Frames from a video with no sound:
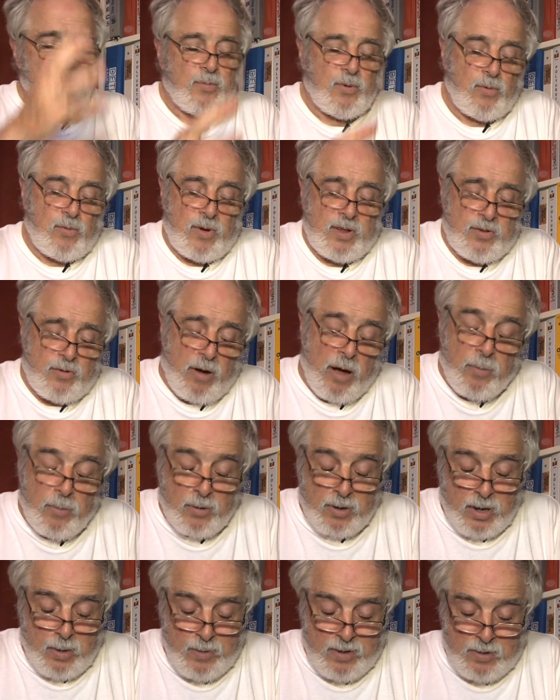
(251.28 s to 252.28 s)
But when Drapeau
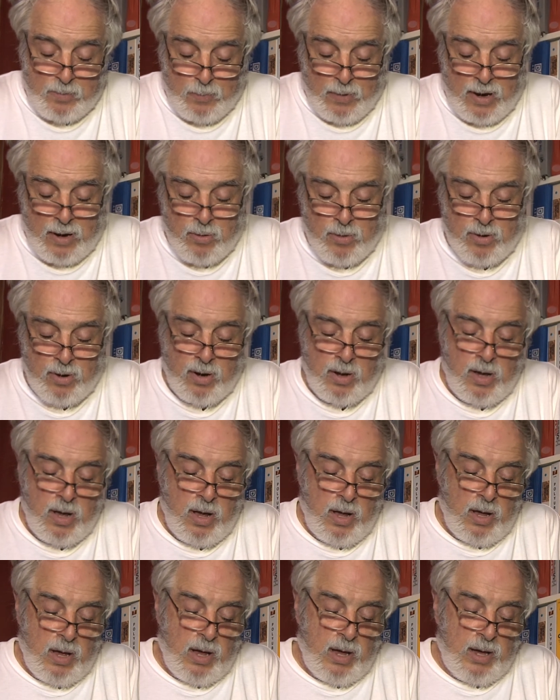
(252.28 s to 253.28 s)
came into power,
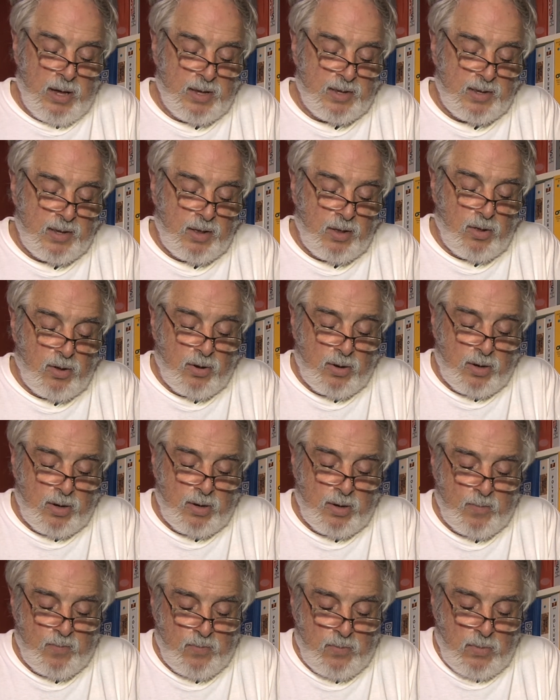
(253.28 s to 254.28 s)
he said,
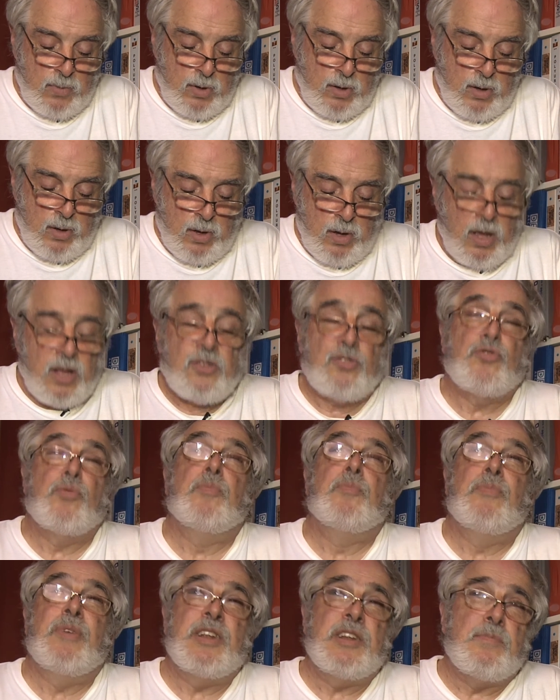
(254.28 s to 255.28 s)
look, to
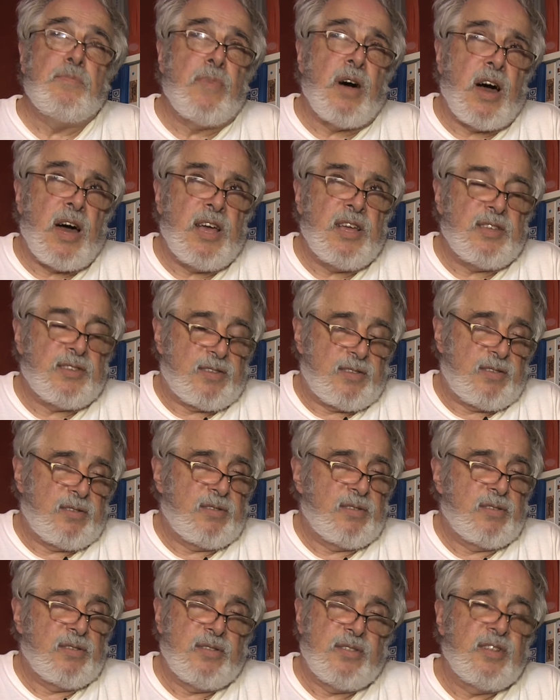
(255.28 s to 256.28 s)
minimize
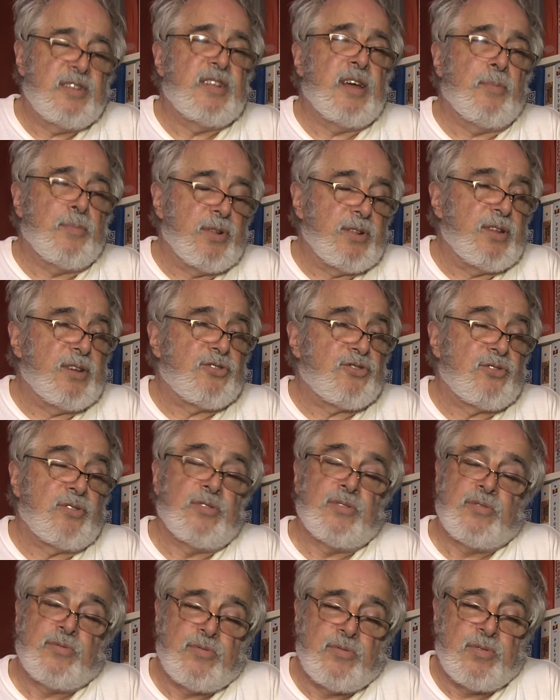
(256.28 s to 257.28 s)
the demolition,
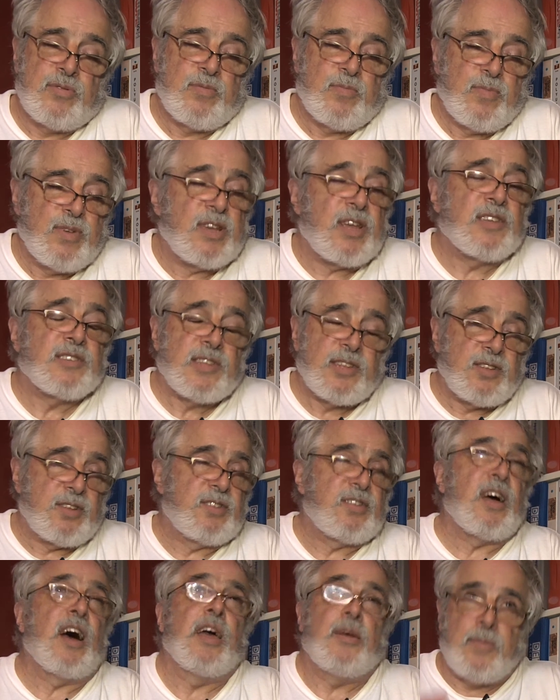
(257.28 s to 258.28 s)
because at the
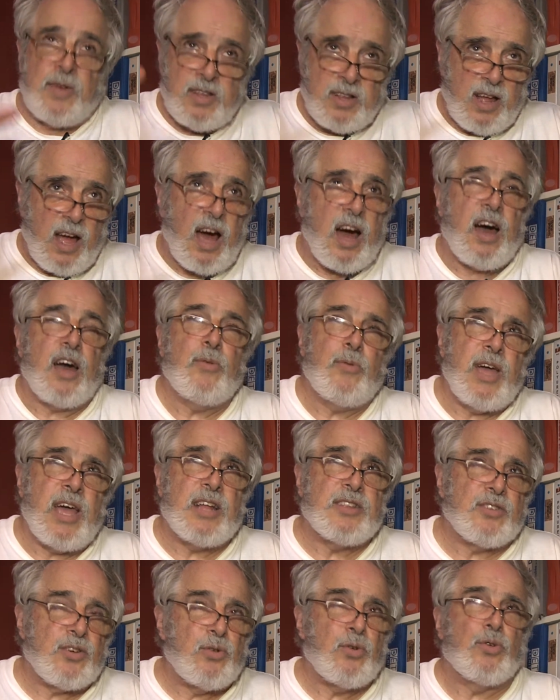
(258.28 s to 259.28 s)
time a highway had
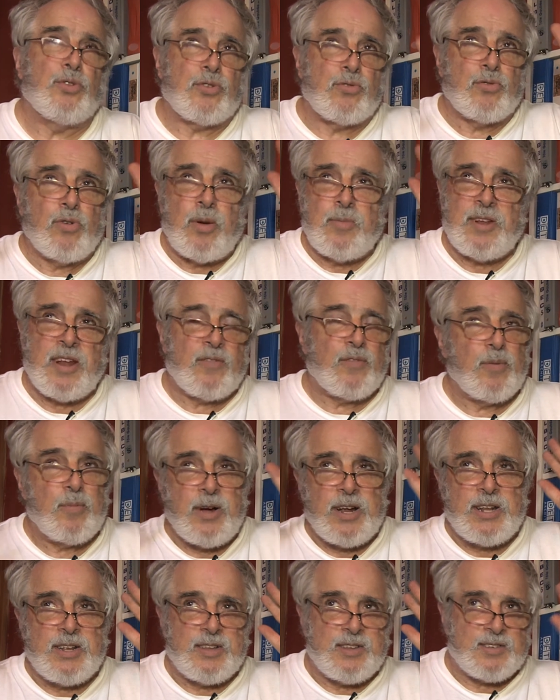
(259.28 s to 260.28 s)
to go through. I mean,
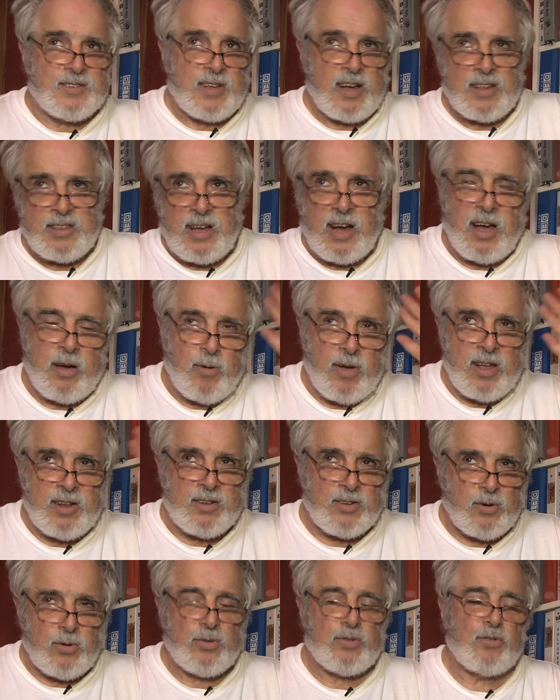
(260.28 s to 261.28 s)
everybody had decided the highway had
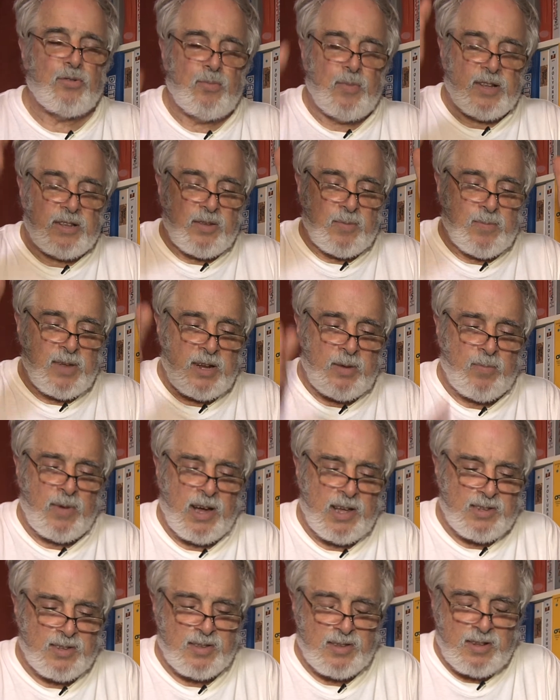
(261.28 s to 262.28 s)
to go through, but to
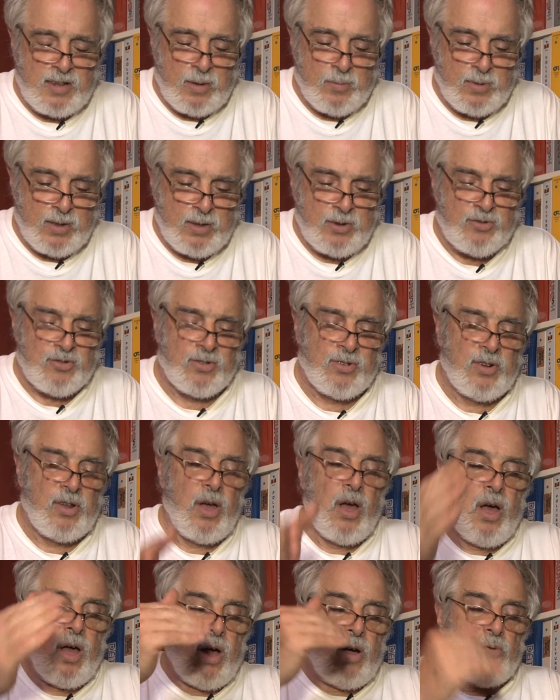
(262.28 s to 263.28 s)
minimize the demolition,
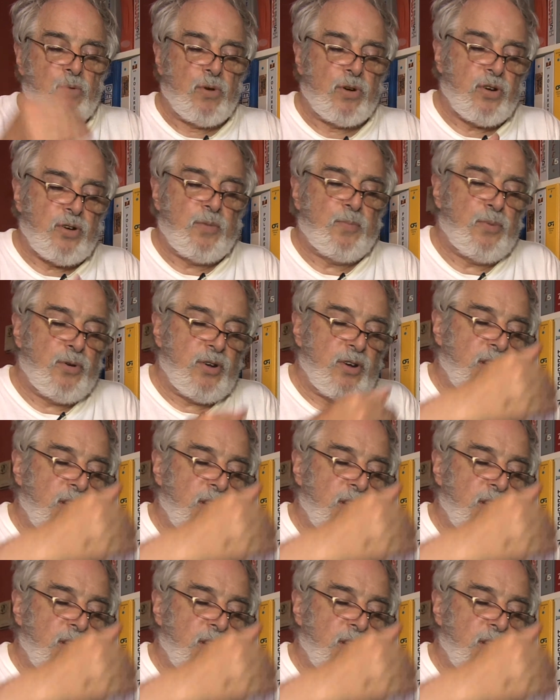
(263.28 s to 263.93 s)
we're going to put it